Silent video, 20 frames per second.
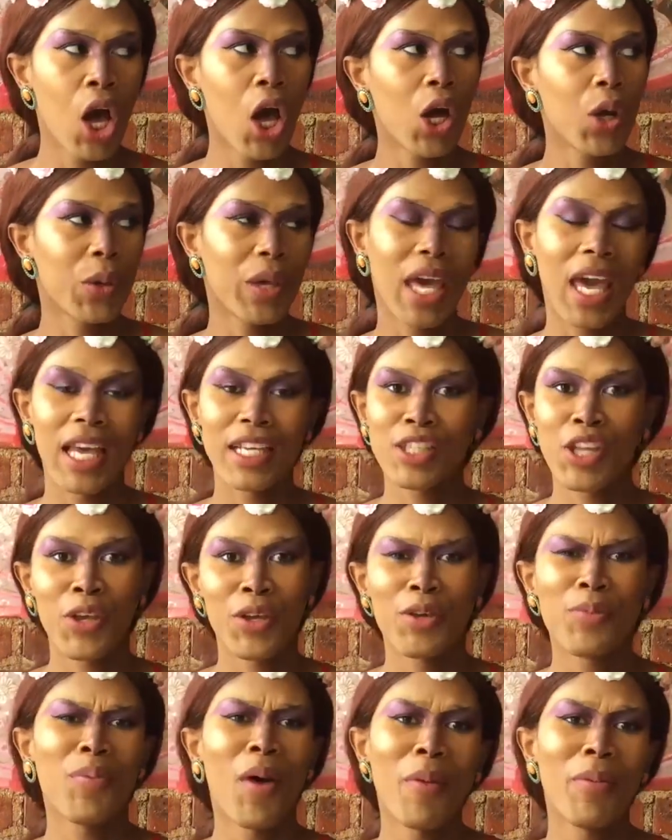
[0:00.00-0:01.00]
Okay, so
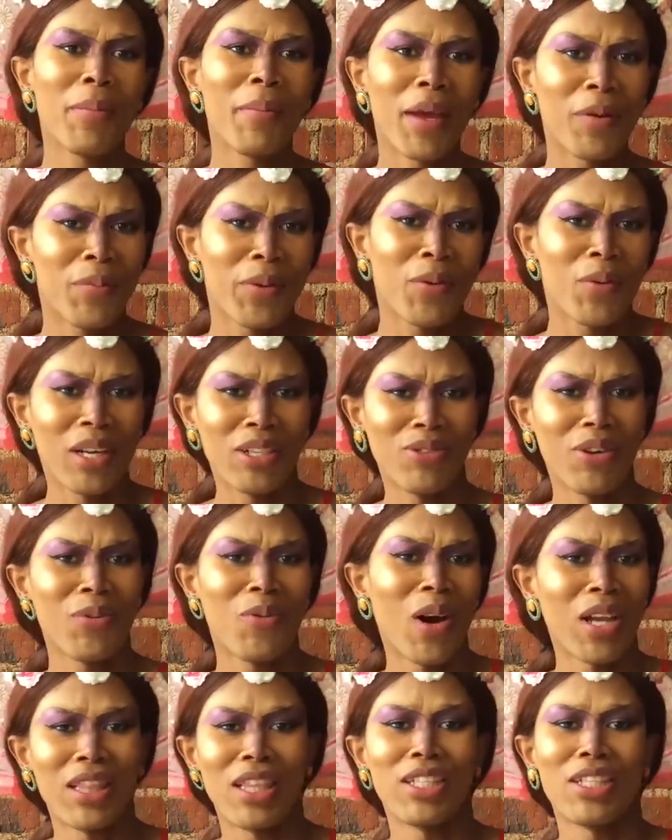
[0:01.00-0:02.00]
you probably might be
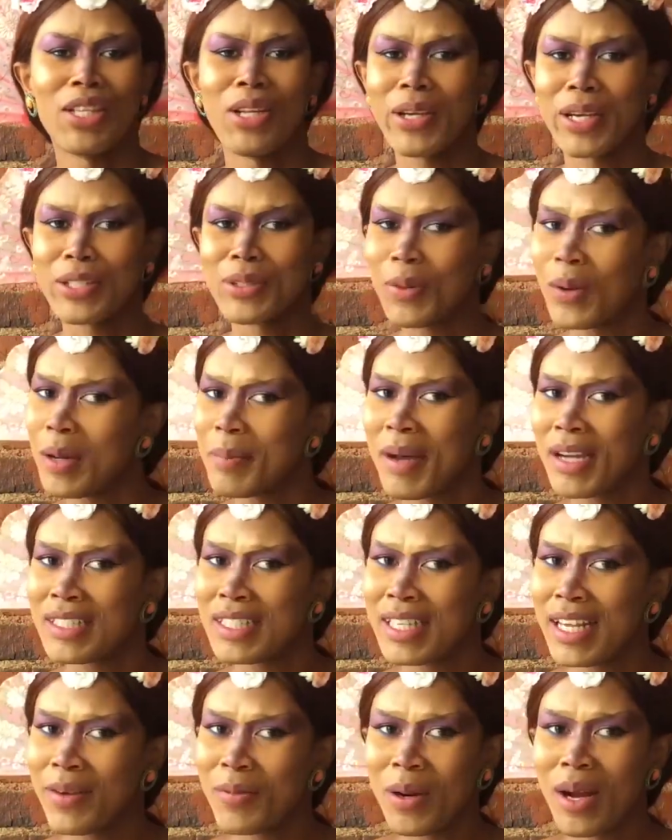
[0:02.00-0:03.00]
wondering what this look is all about today.